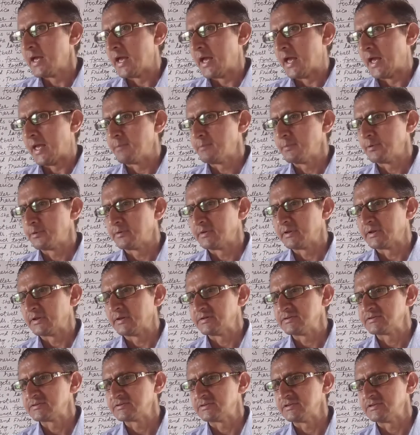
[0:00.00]
I am your
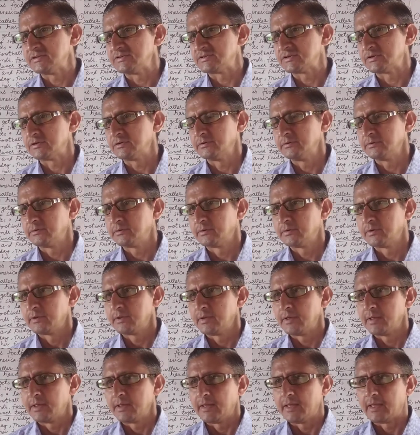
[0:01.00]
English teacher
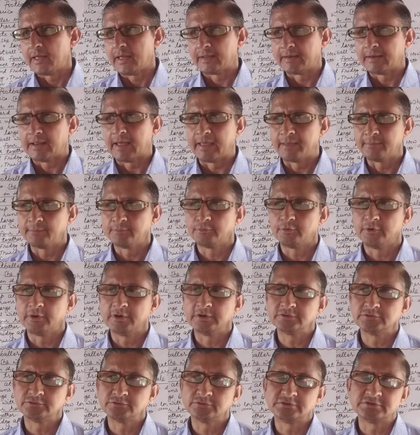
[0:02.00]
and I am
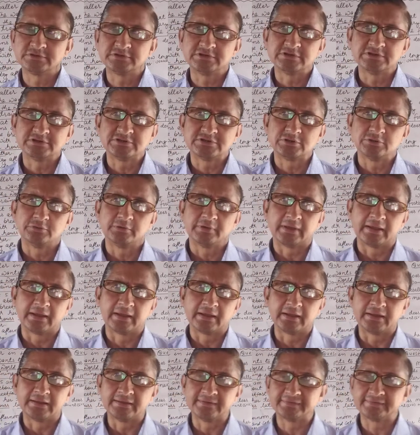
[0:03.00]
going to teach you
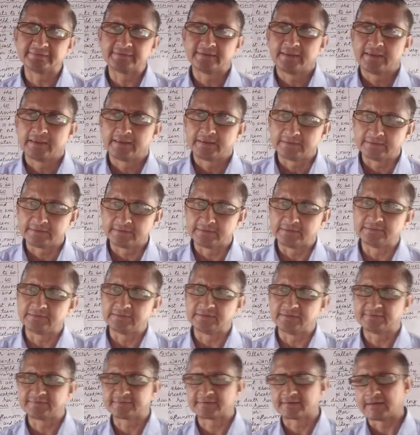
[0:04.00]
English in
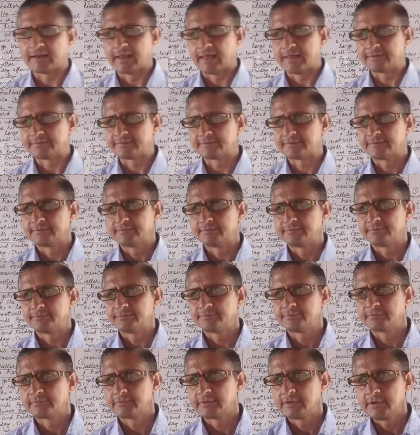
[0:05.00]
this class.
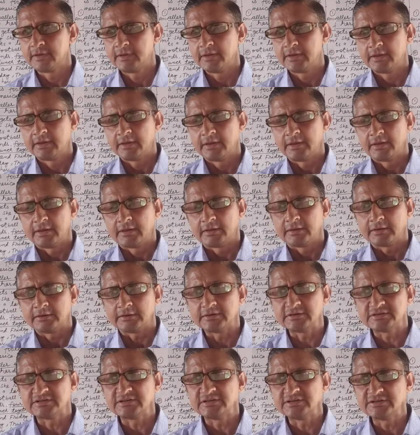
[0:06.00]

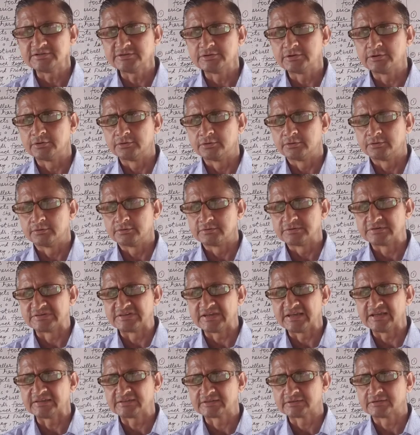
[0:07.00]
It is your
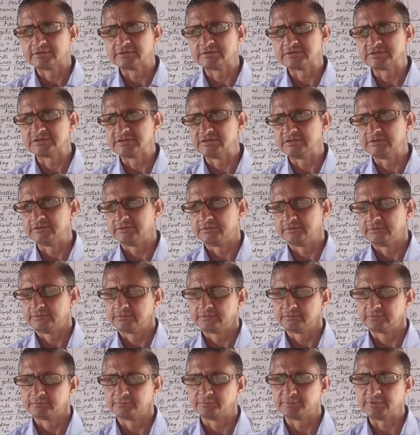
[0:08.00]
day 13
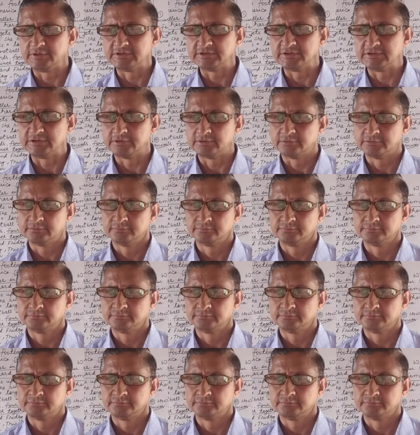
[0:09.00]
video.